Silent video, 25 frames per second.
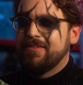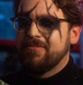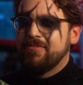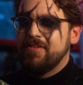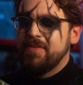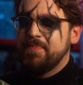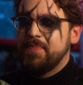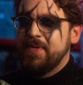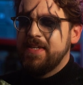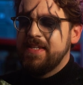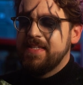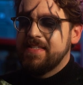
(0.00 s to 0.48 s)

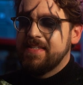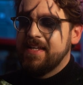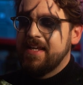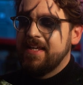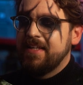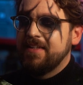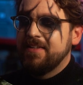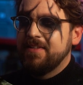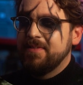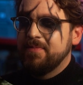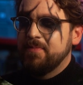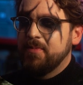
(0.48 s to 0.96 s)
creepy
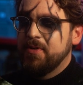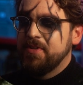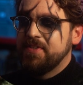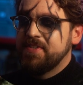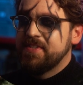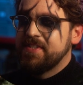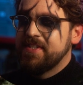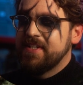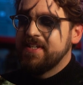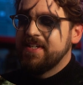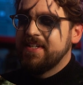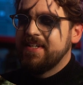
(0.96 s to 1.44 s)
snail
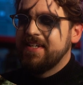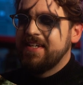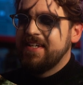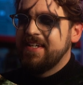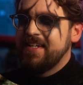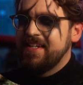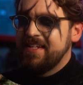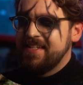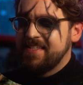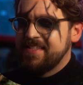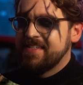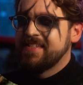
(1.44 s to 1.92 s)
monster
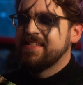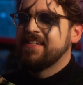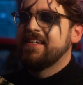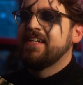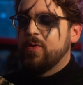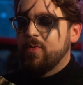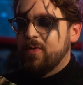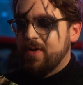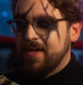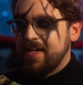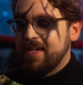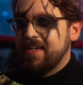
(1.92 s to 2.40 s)
is
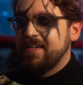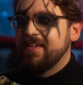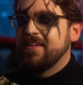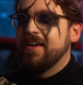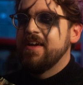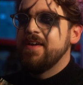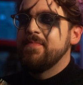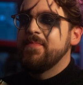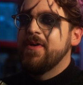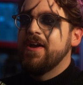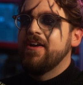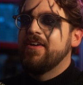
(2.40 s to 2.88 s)
quite
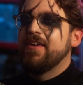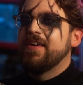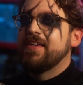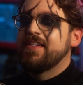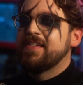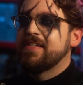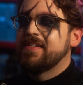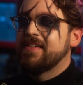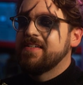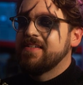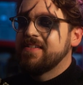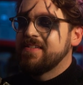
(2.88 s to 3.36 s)

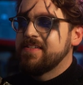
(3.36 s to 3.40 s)
nightmarish.